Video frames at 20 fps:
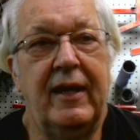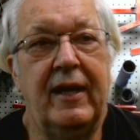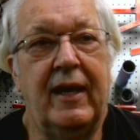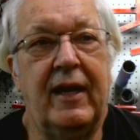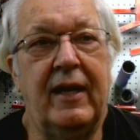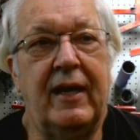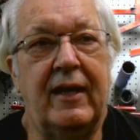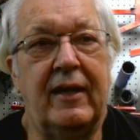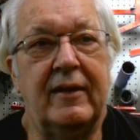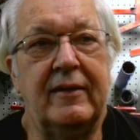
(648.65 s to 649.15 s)

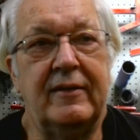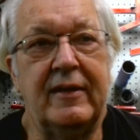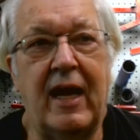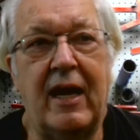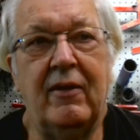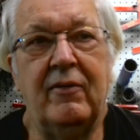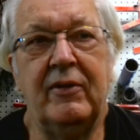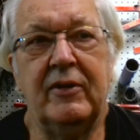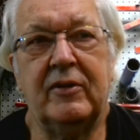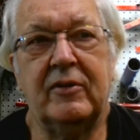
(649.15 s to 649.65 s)

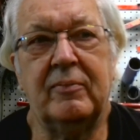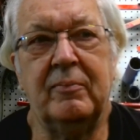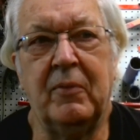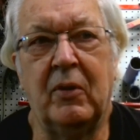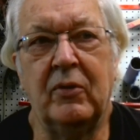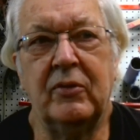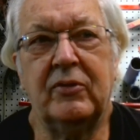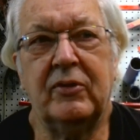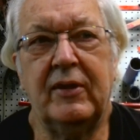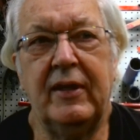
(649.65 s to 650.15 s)
Now it's
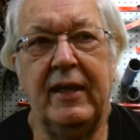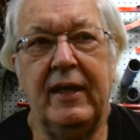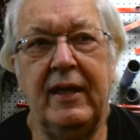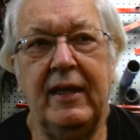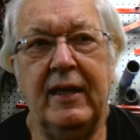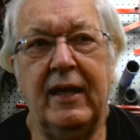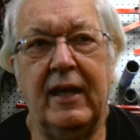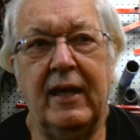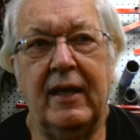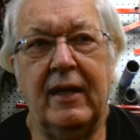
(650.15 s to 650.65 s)

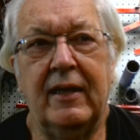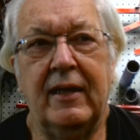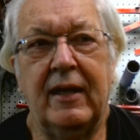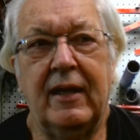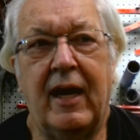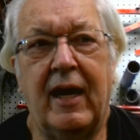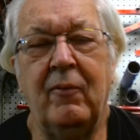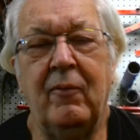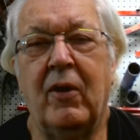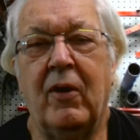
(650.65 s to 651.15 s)
mostly,
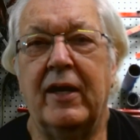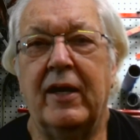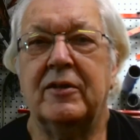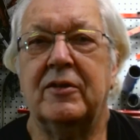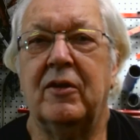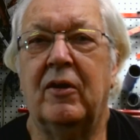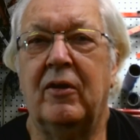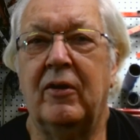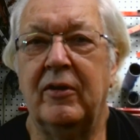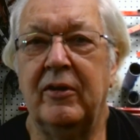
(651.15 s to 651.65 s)
I
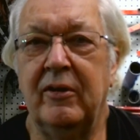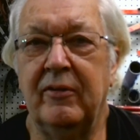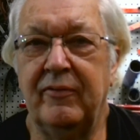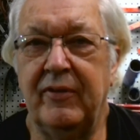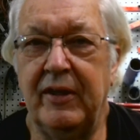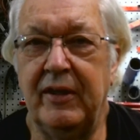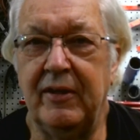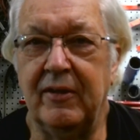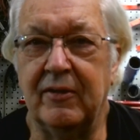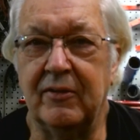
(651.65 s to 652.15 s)
watched all your
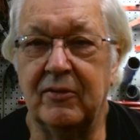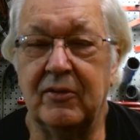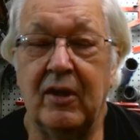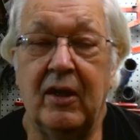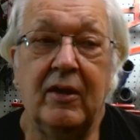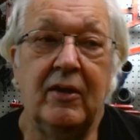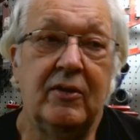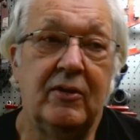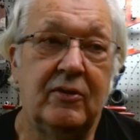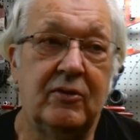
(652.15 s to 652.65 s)
videos.
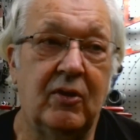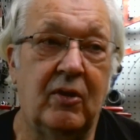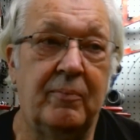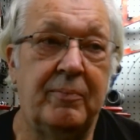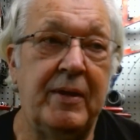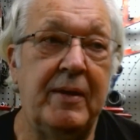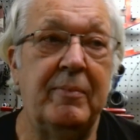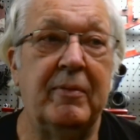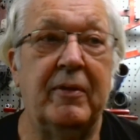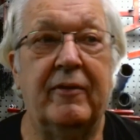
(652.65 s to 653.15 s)
So
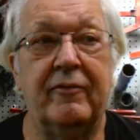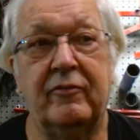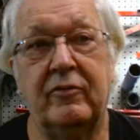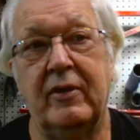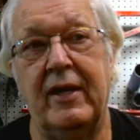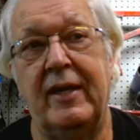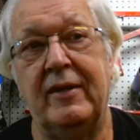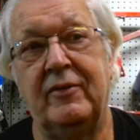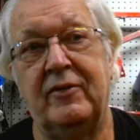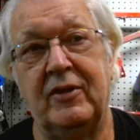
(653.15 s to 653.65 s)
people have
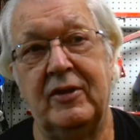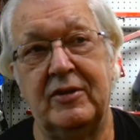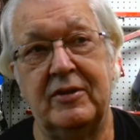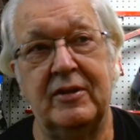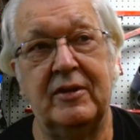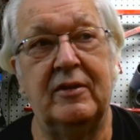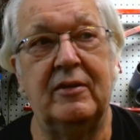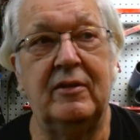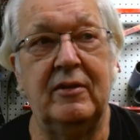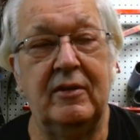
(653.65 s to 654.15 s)

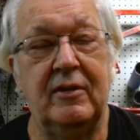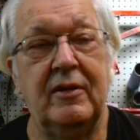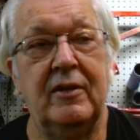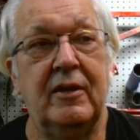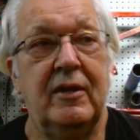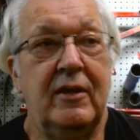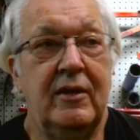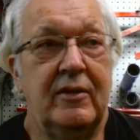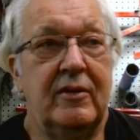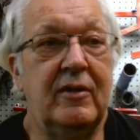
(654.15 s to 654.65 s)
transitioned
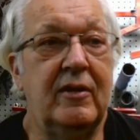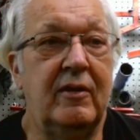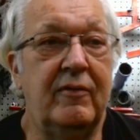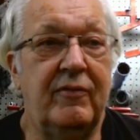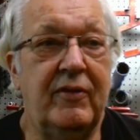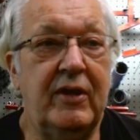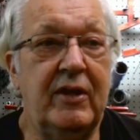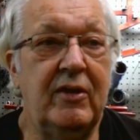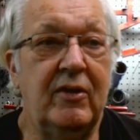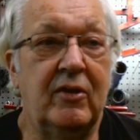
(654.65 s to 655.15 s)
to the
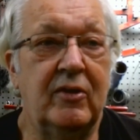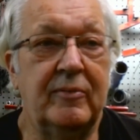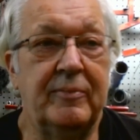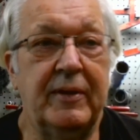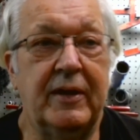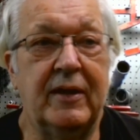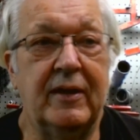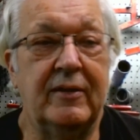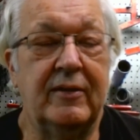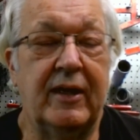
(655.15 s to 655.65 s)
videos
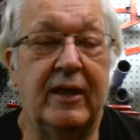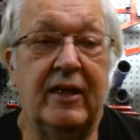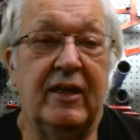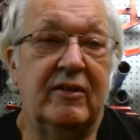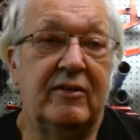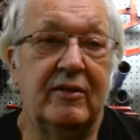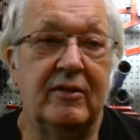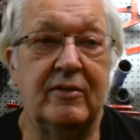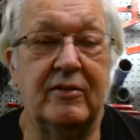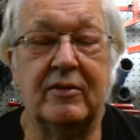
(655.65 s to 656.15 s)
because I
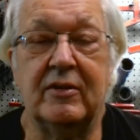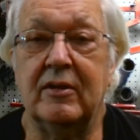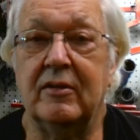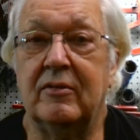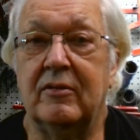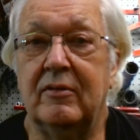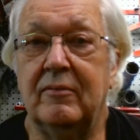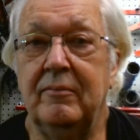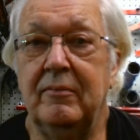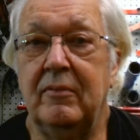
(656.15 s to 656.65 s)
guess it's
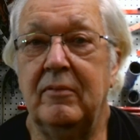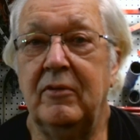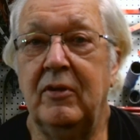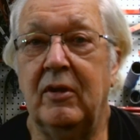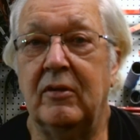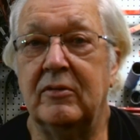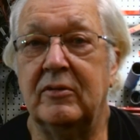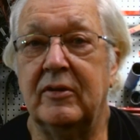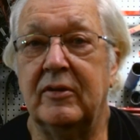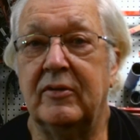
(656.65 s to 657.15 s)
just, you
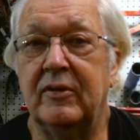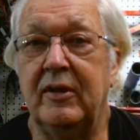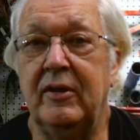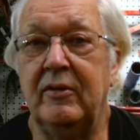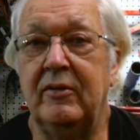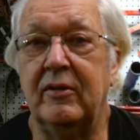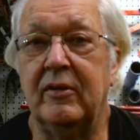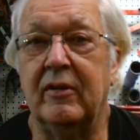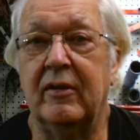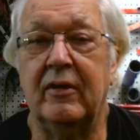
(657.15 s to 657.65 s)
know, just
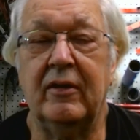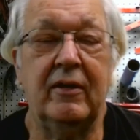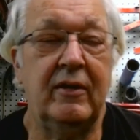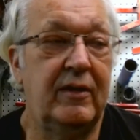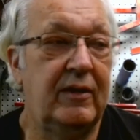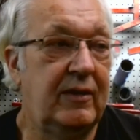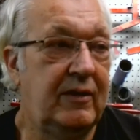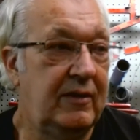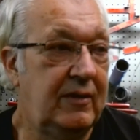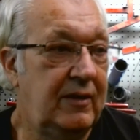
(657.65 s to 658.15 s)
easier
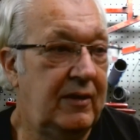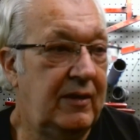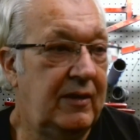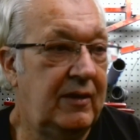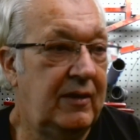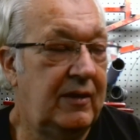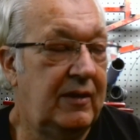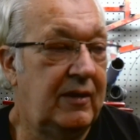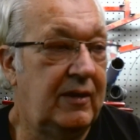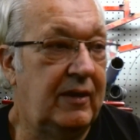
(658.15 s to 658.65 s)

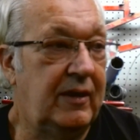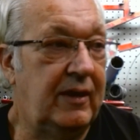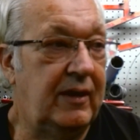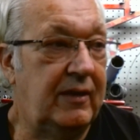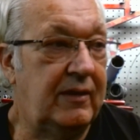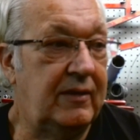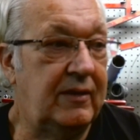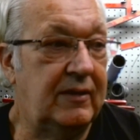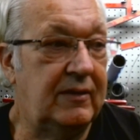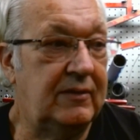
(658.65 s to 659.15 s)

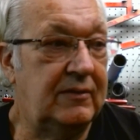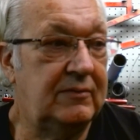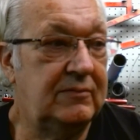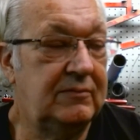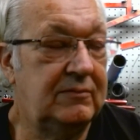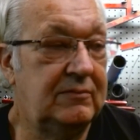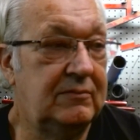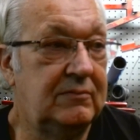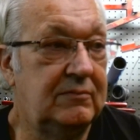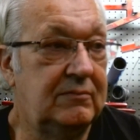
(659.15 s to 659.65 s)
and
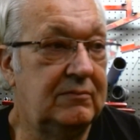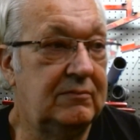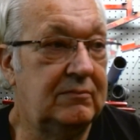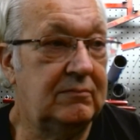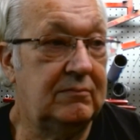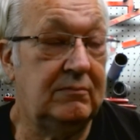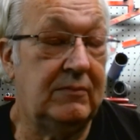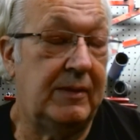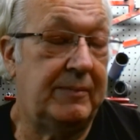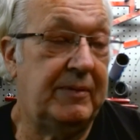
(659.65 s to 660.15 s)

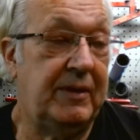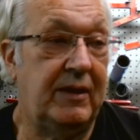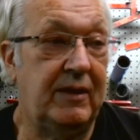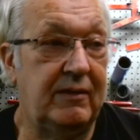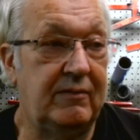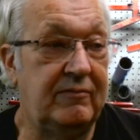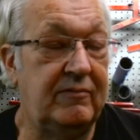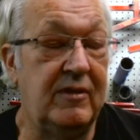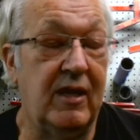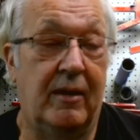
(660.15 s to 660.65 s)

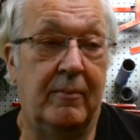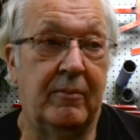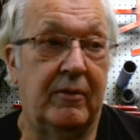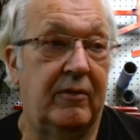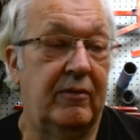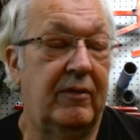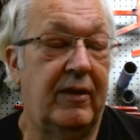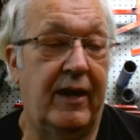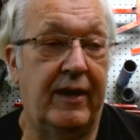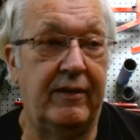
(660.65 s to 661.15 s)
maybe
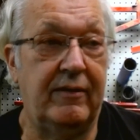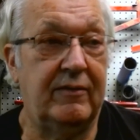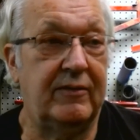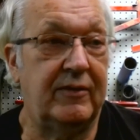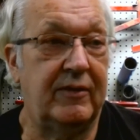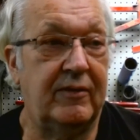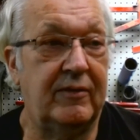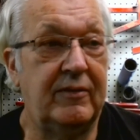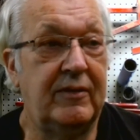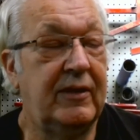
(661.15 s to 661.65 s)
dumber, I don't
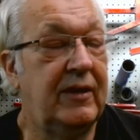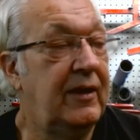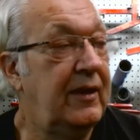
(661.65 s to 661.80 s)
know.